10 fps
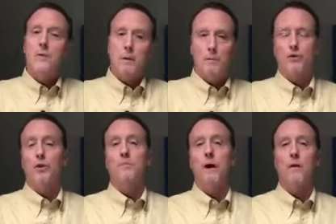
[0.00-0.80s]
but
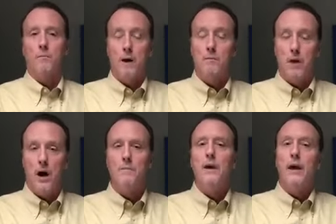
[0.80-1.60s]
between my, my
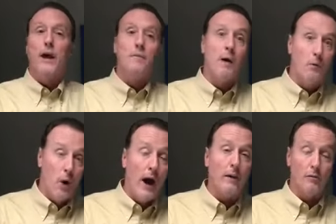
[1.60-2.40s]
mom and my
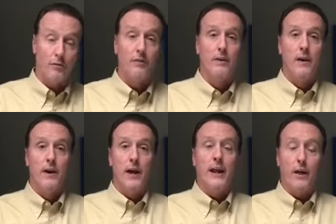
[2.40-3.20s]
wife.
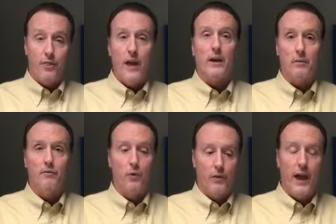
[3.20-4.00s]
And I thank Him
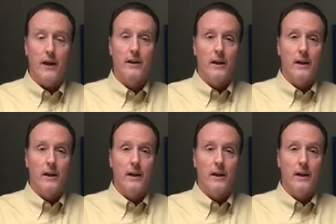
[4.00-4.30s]
for that.